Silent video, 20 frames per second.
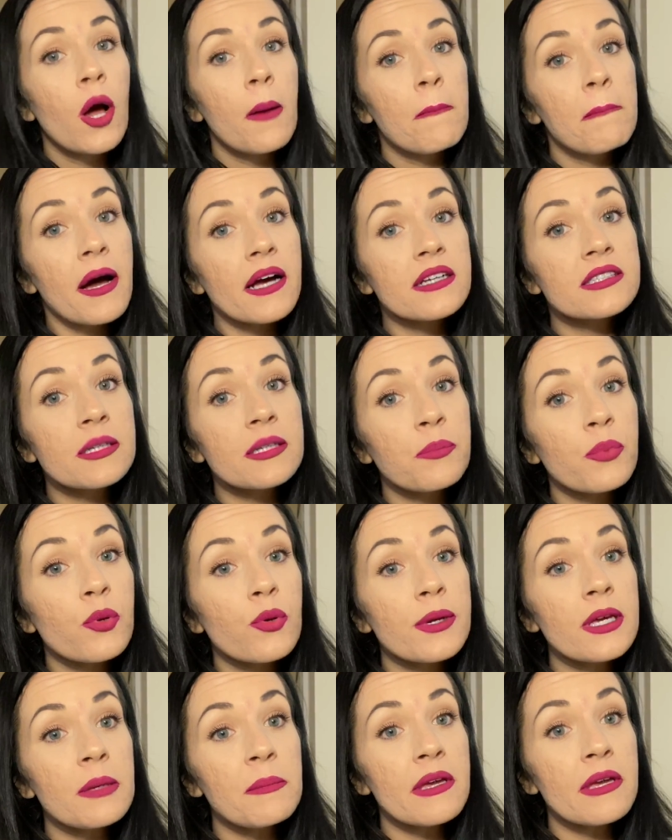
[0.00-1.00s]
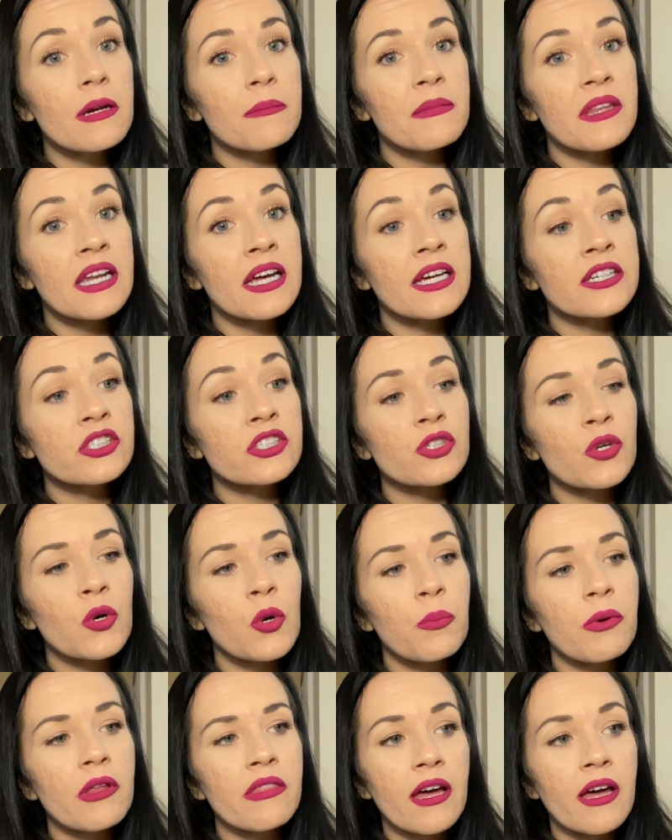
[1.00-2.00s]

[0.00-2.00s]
Boxy Premium that I just opened